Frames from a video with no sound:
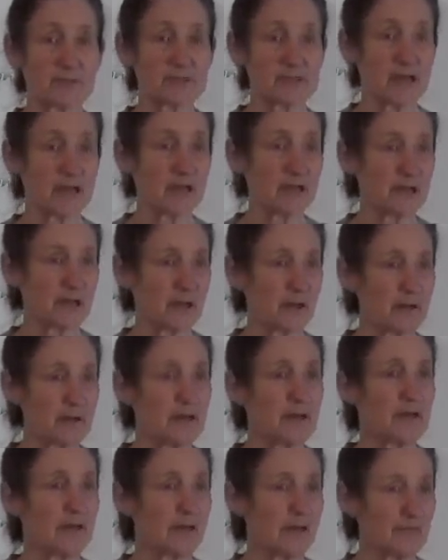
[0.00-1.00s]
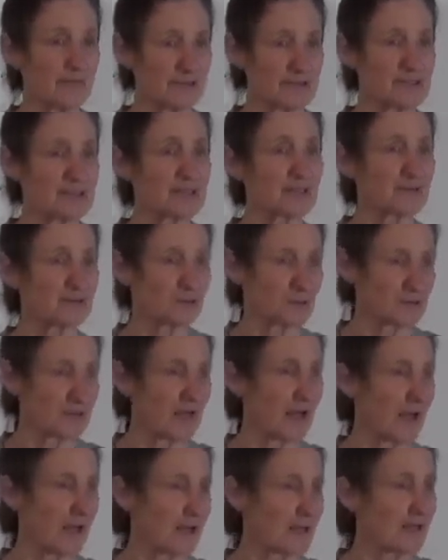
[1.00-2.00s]
potato every single
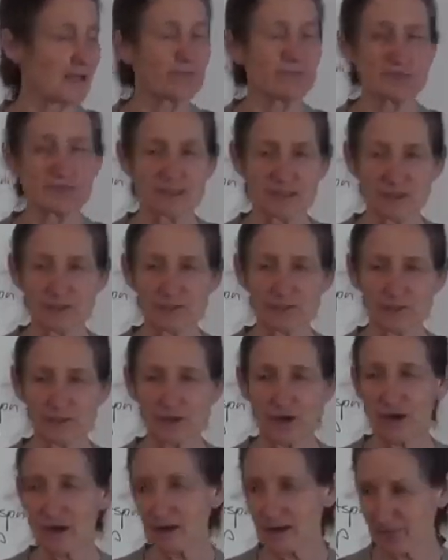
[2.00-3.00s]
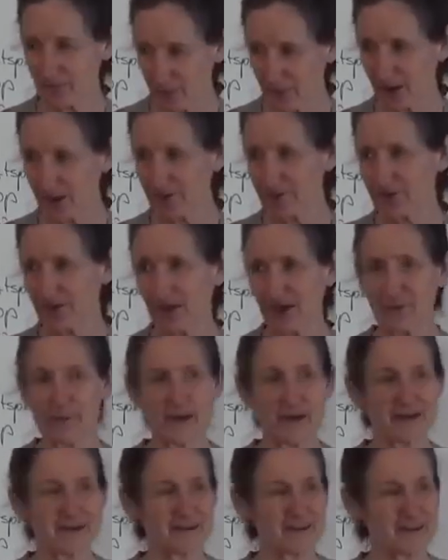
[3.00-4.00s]
day and every single night, it might have come
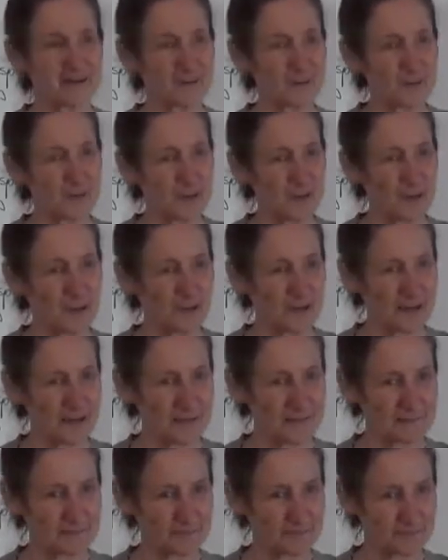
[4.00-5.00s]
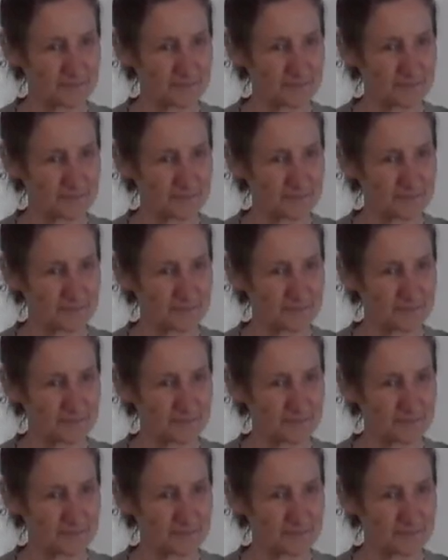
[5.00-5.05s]
out a little bit earlier.